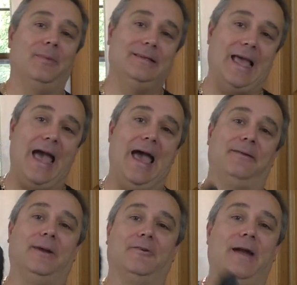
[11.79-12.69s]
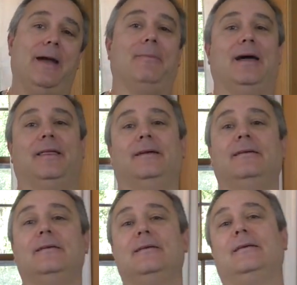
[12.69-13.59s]
my dad, my
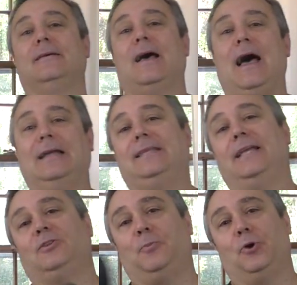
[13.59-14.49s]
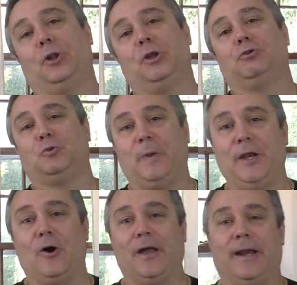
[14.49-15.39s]
grandmother, I tend to put a little
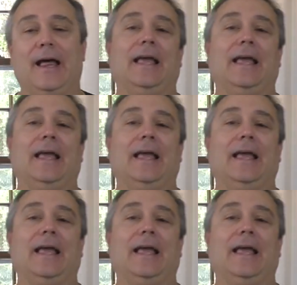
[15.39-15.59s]
spin on it.